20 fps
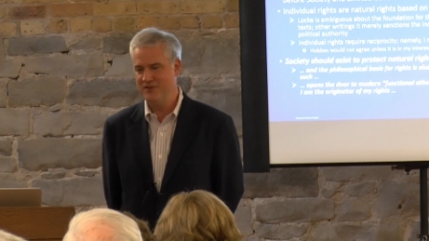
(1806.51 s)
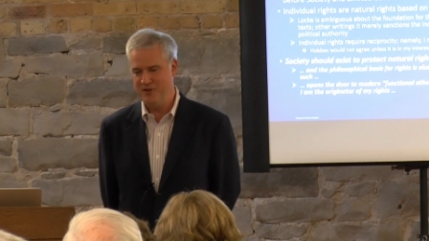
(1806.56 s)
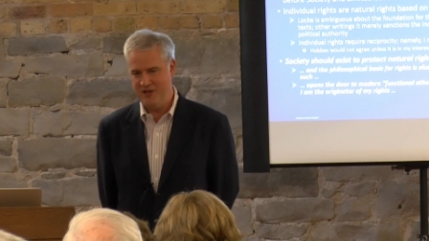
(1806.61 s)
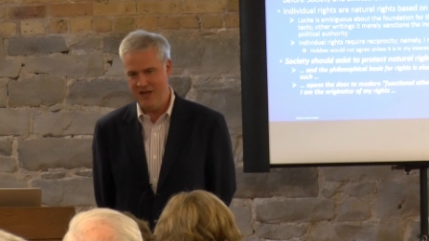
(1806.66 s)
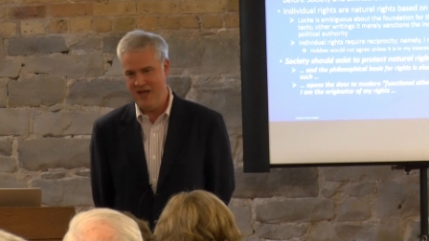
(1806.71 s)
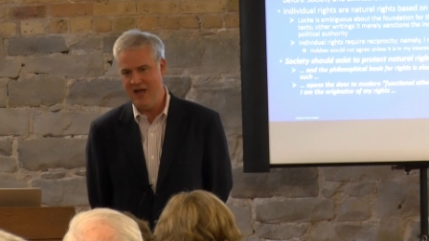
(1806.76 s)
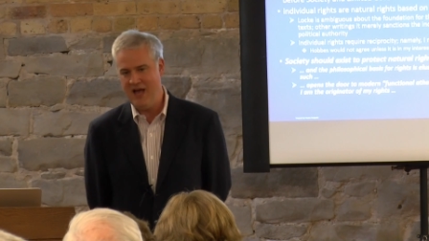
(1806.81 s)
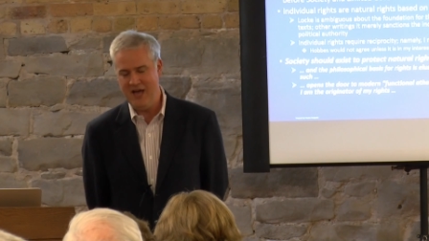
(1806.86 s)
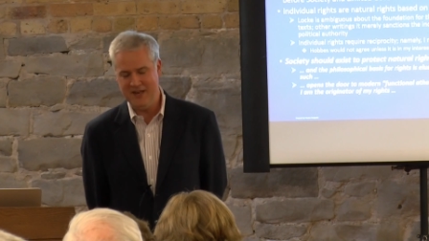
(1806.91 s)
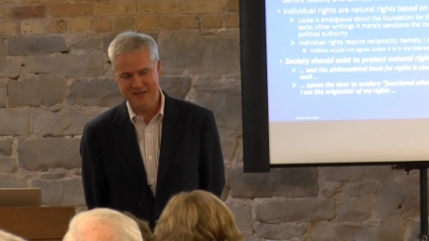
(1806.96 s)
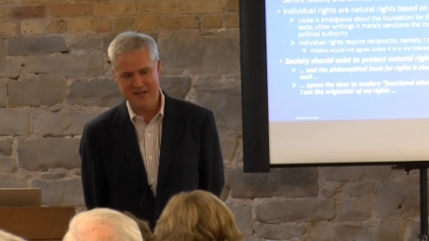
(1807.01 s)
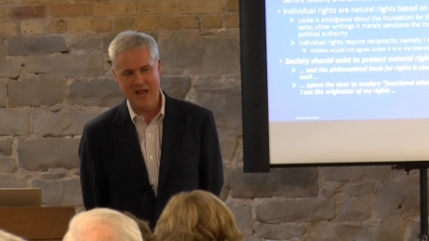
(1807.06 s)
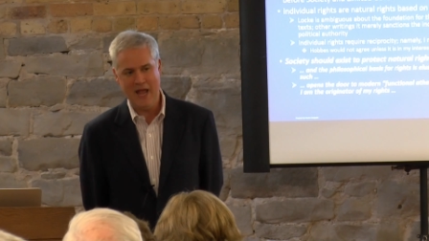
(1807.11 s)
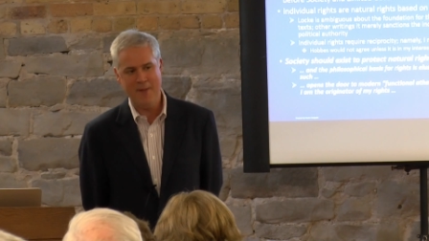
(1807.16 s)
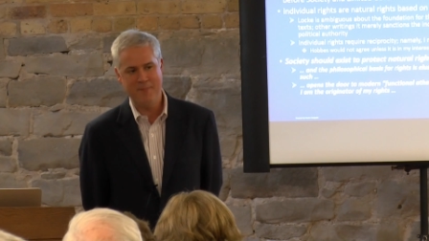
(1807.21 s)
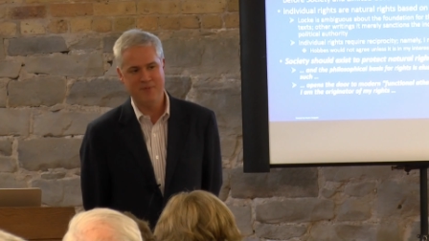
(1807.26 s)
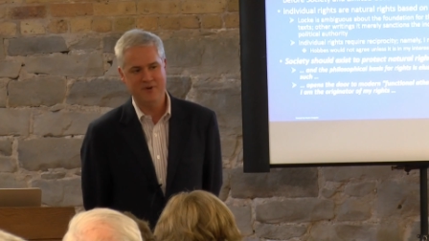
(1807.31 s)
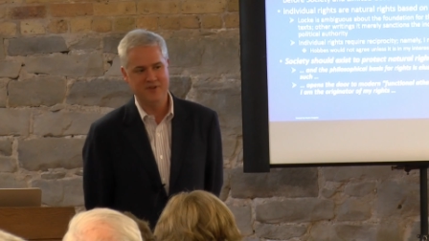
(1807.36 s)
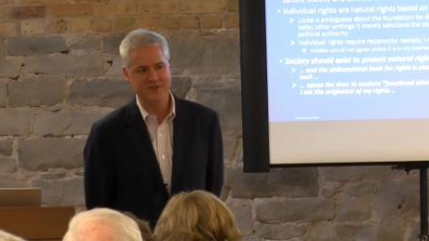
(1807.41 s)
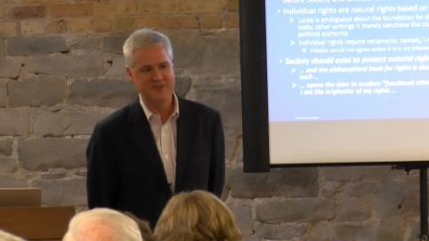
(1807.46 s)
uh, on
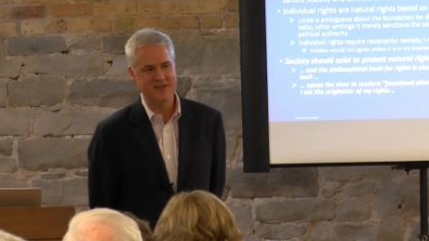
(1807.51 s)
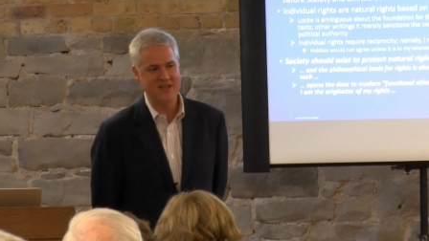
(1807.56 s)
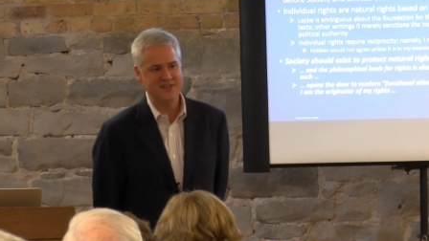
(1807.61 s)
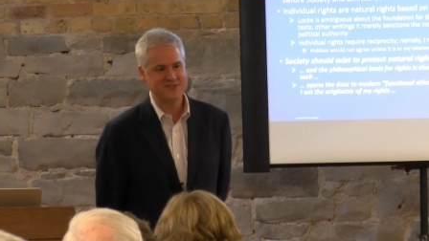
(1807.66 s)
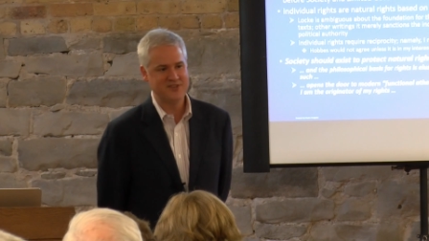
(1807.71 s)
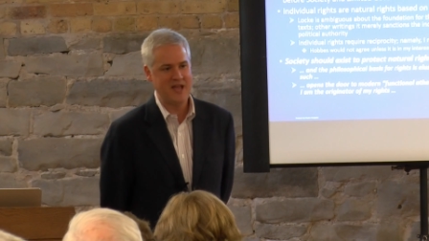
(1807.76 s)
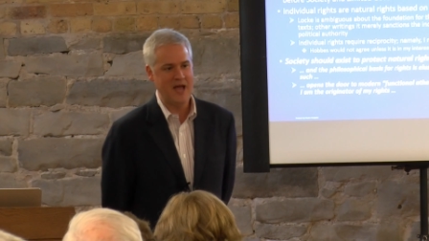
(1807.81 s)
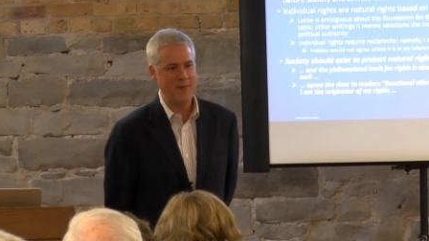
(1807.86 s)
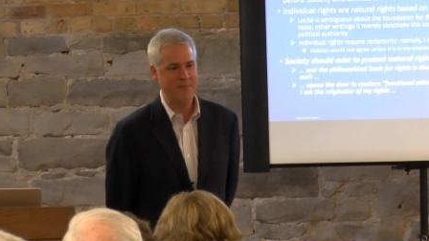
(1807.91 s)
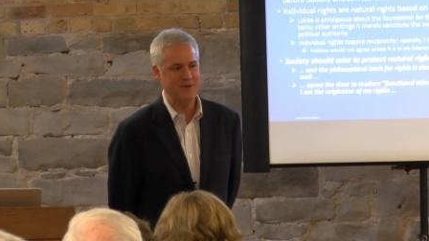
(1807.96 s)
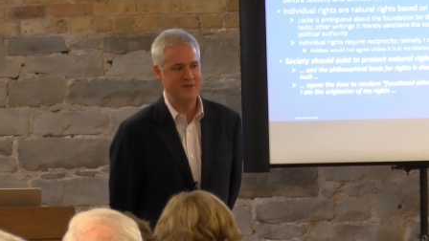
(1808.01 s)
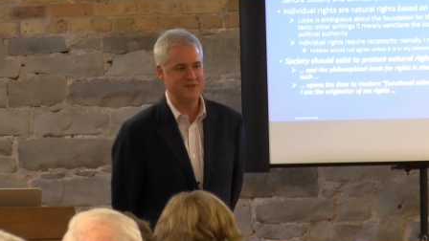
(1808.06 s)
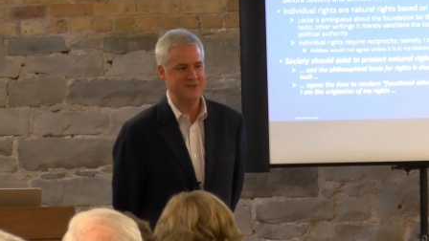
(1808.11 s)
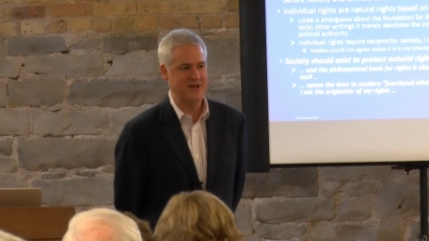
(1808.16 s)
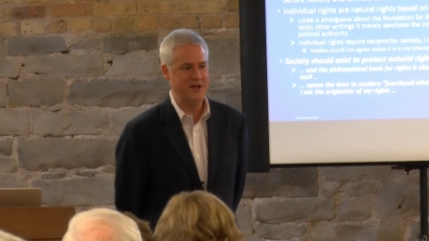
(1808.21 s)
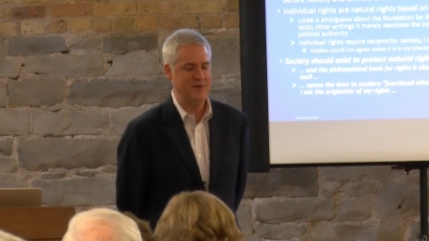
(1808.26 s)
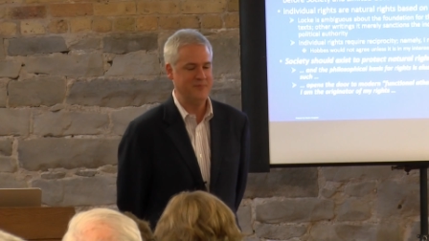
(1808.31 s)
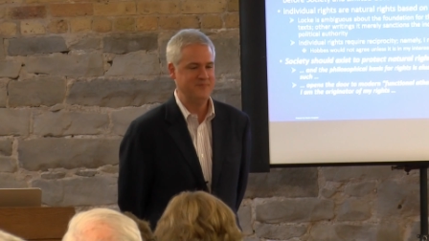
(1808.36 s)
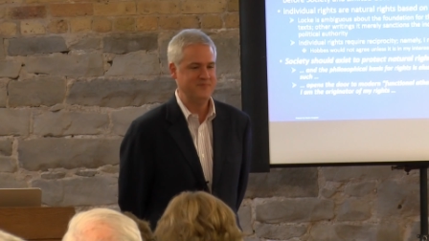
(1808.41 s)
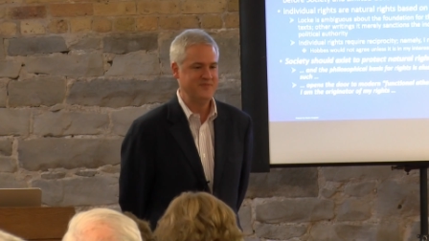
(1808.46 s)
capital, Das
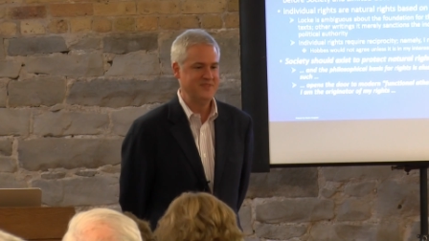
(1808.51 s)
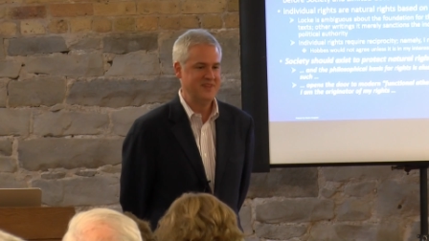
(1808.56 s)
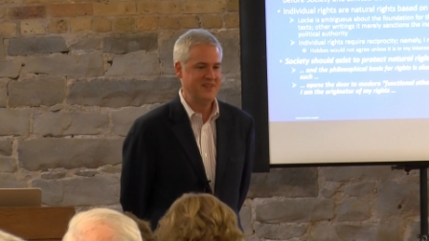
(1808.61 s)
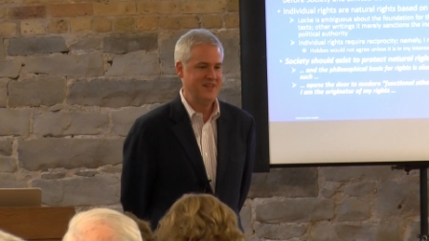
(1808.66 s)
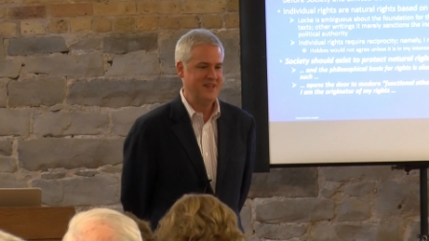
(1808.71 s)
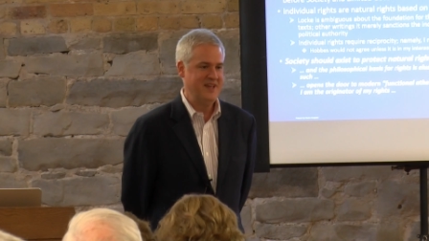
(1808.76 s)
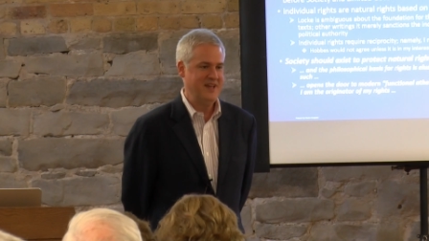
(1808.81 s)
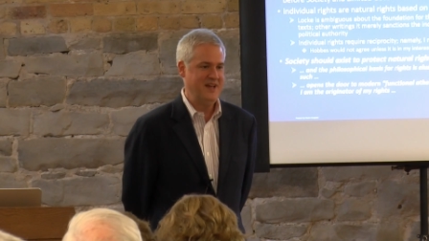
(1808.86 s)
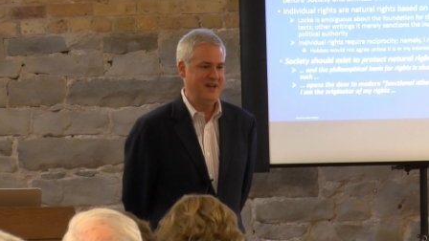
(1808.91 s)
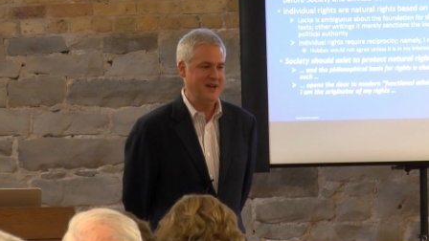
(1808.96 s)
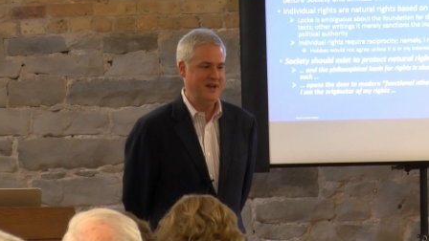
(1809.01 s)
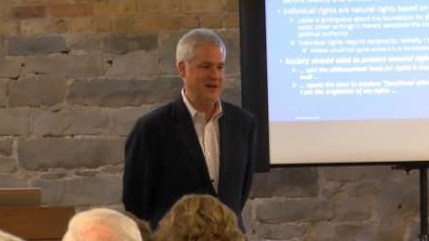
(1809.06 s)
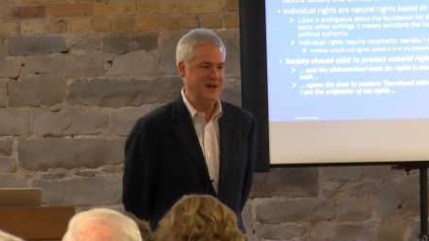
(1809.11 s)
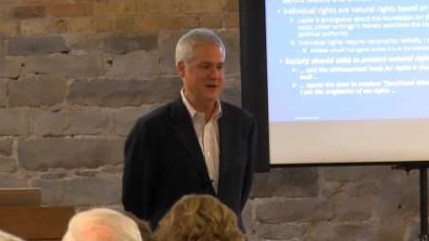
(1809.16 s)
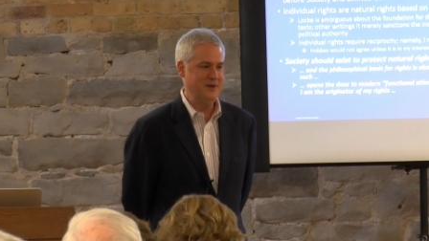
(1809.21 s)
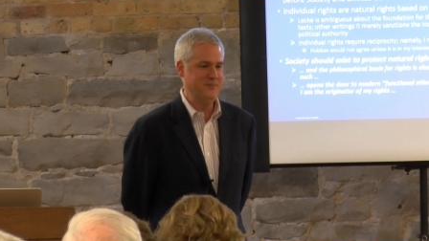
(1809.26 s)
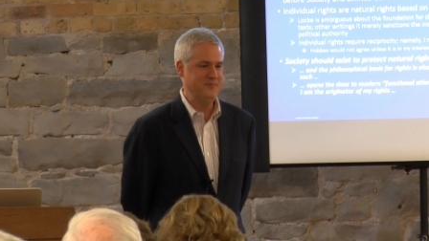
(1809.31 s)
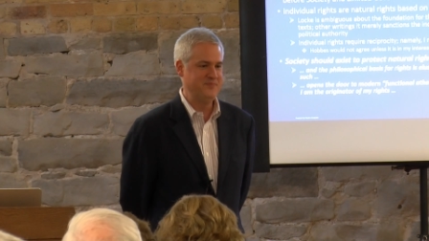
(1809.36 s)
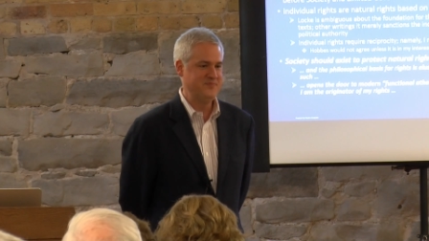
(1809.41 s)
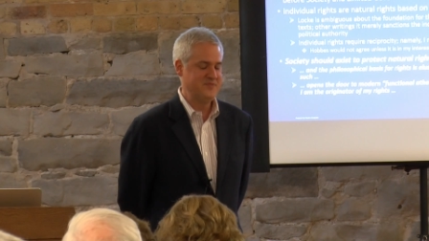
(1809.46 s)
Kapital.
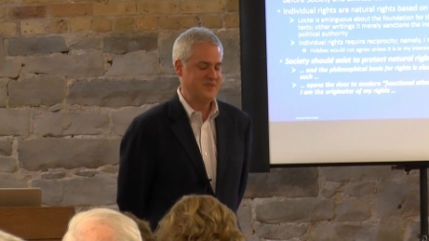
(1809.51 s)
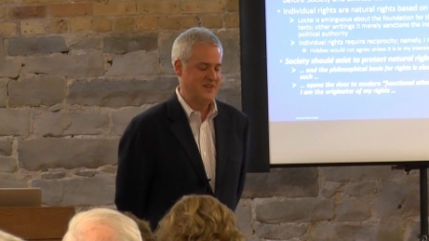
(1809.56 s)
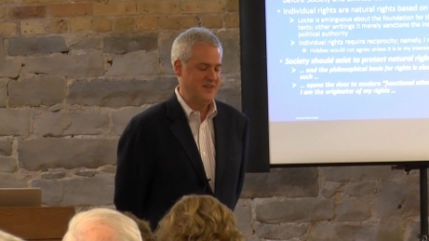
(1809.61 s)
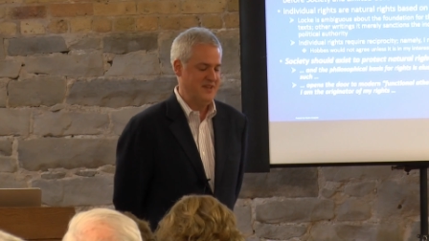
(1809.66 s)
Um,